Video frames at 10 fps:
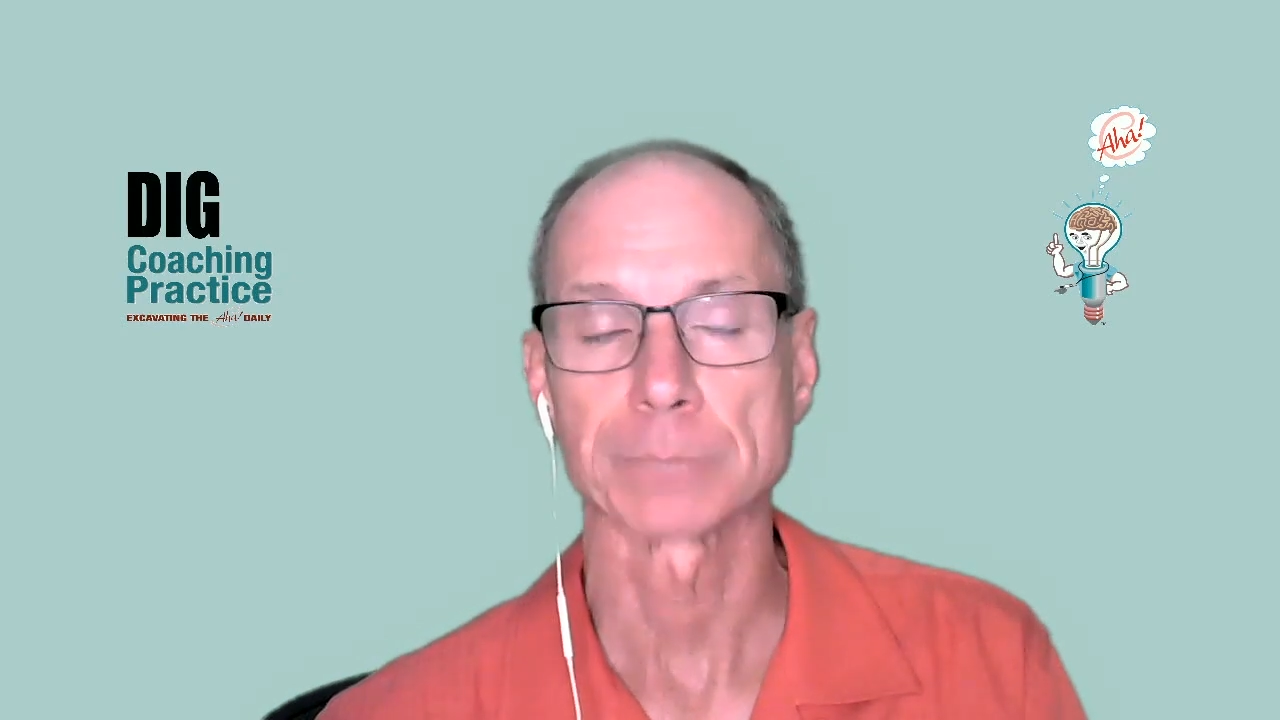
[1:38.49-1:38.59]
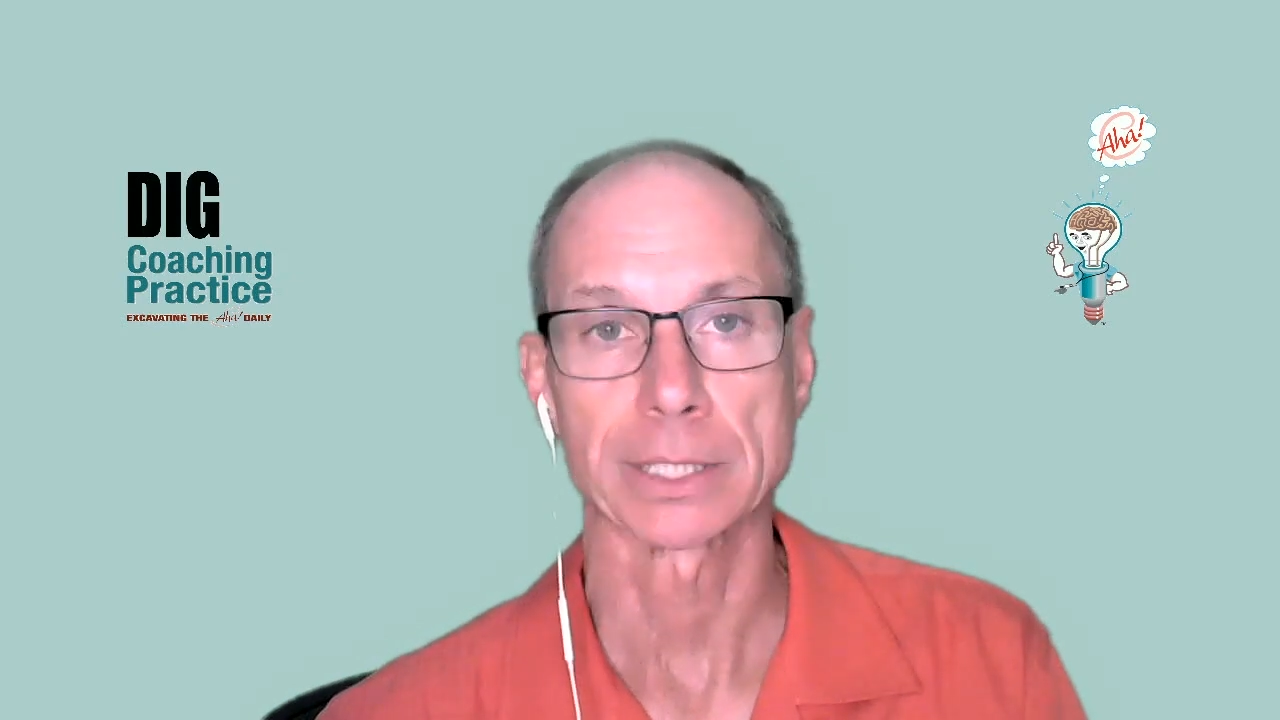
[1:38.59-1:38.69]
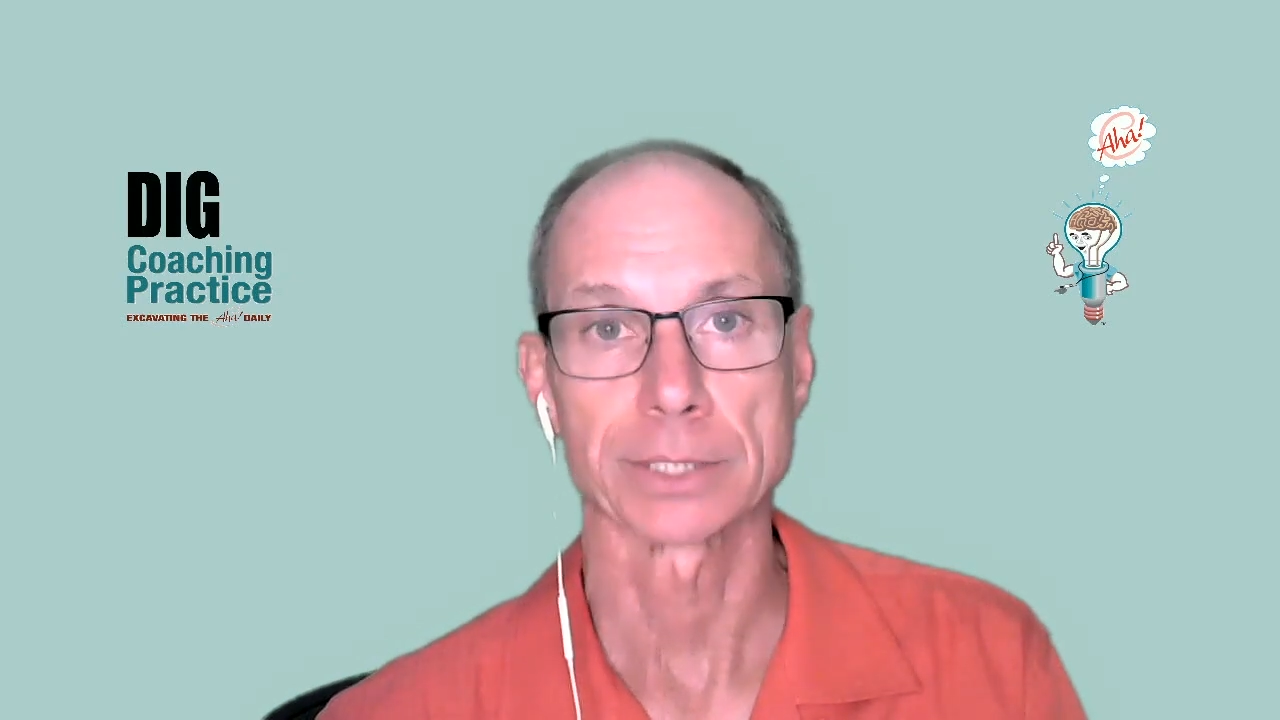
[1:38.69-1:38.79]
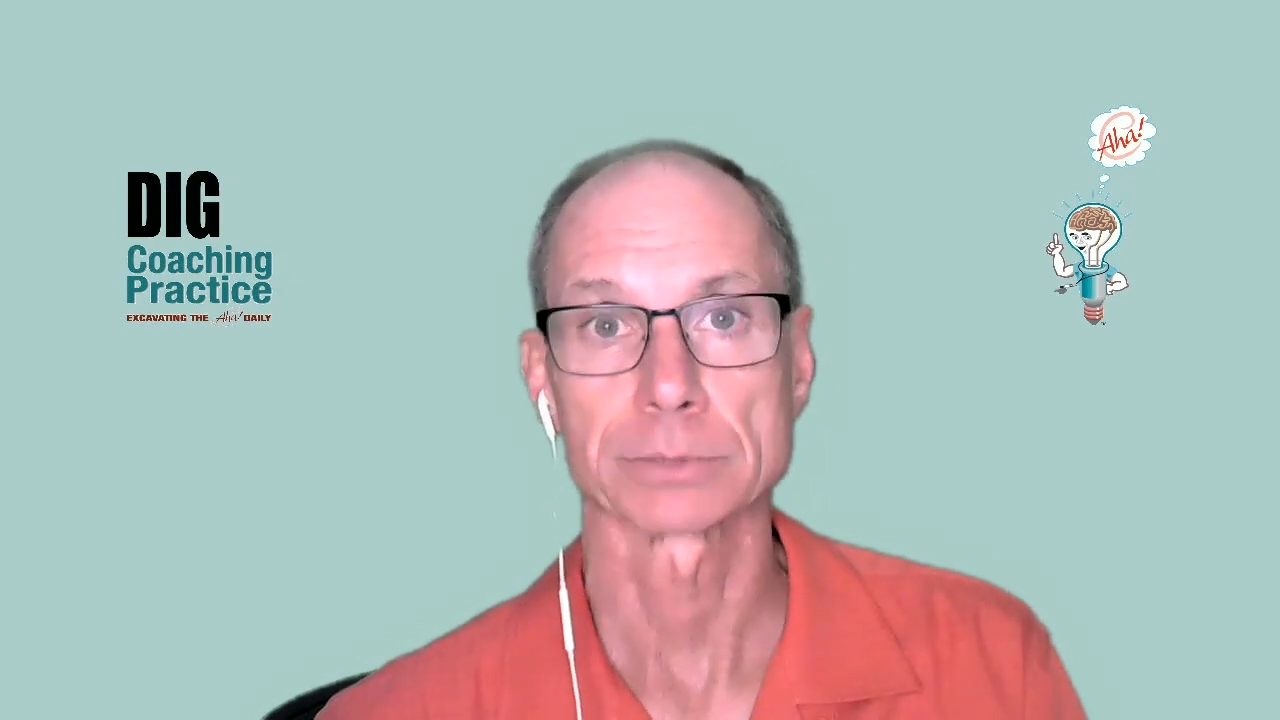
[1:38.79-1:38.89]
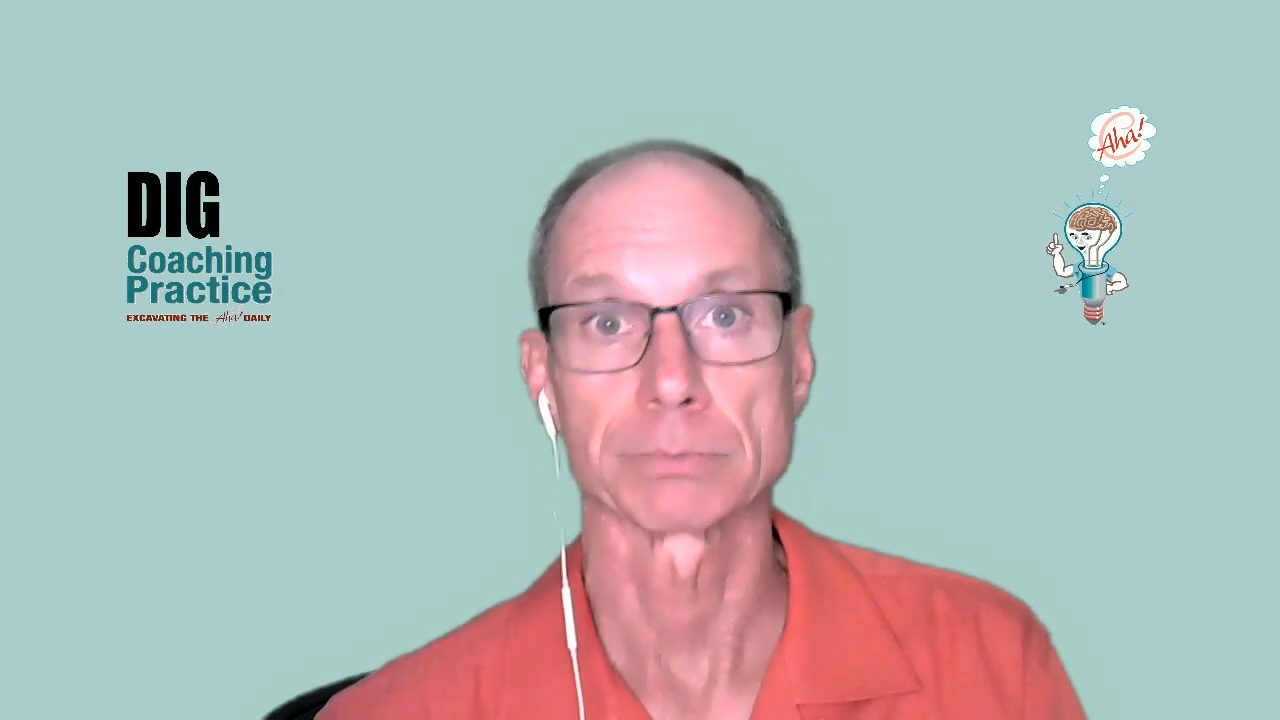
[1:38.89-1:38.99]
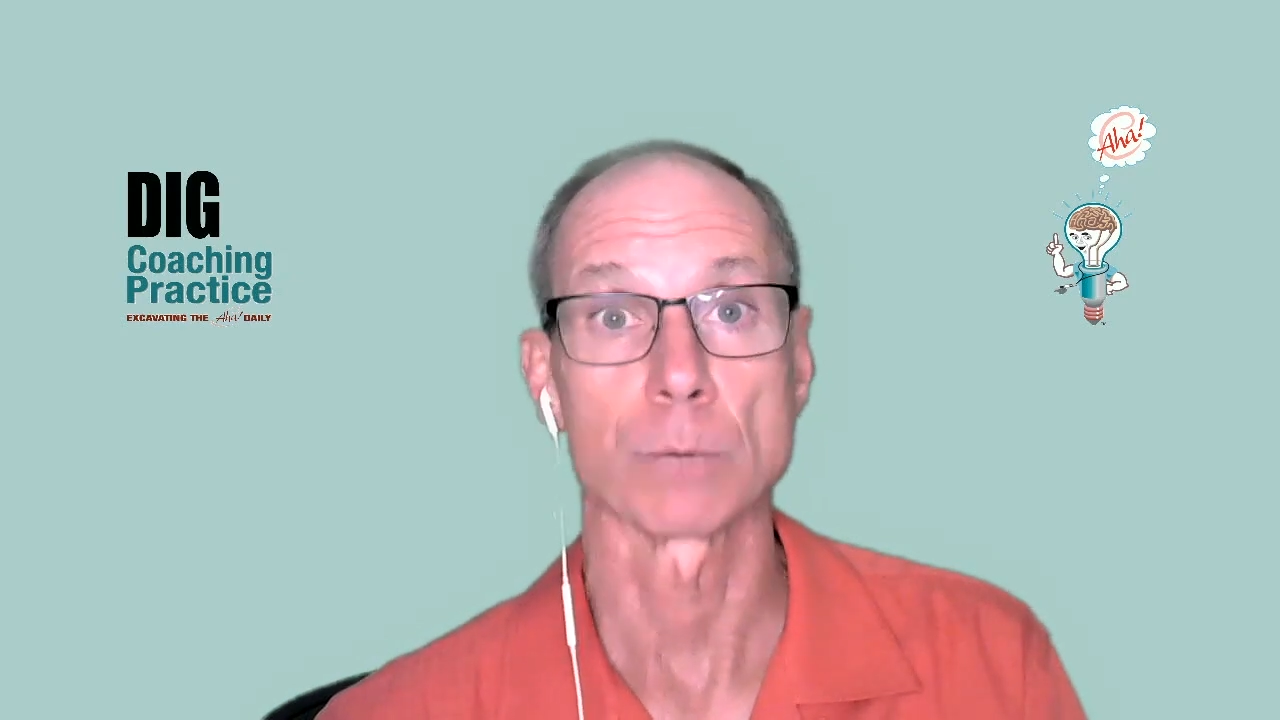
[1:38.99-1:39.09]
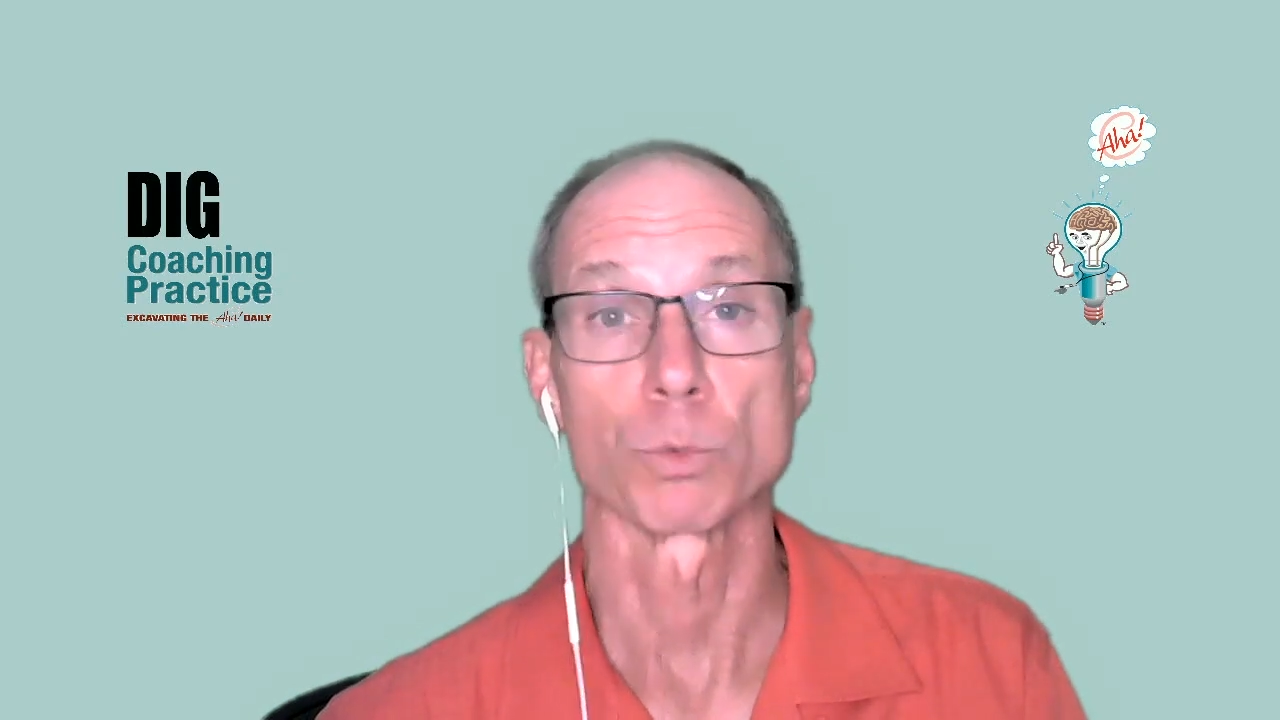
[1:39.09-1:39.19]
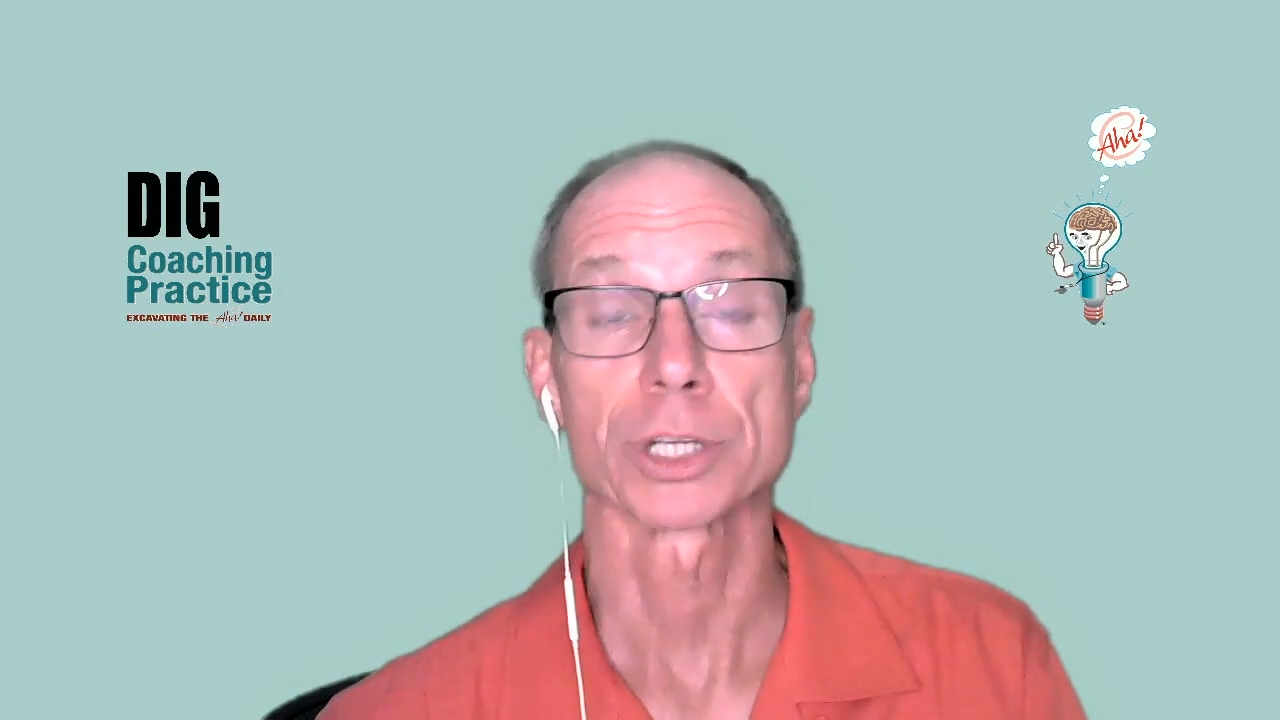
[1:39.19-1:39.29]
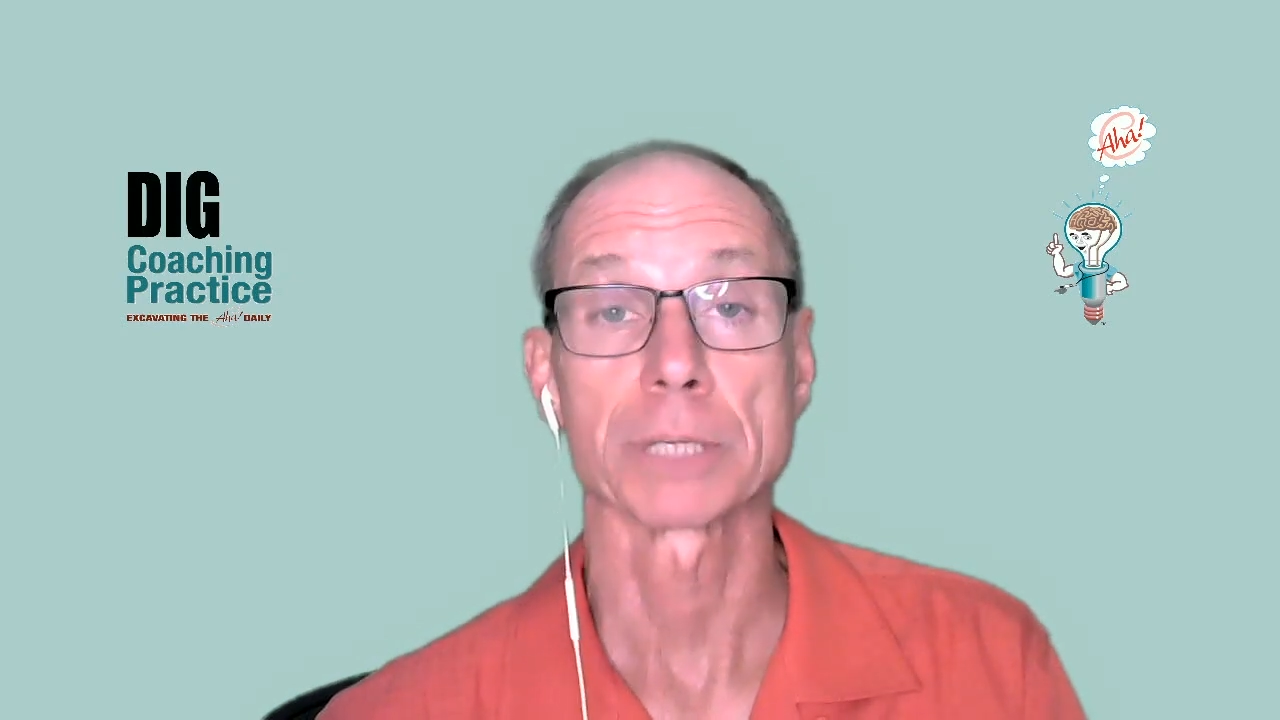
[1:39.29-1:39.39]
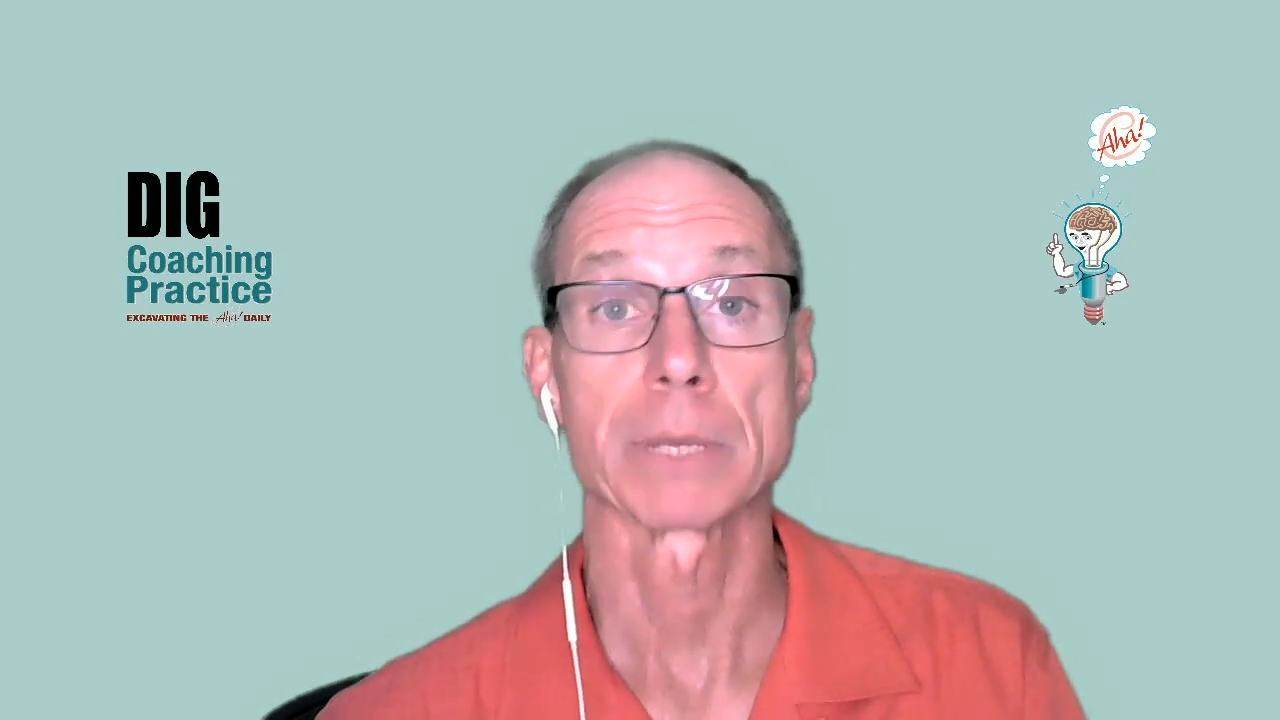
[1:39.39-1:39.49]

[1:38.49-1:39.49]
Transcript: because my working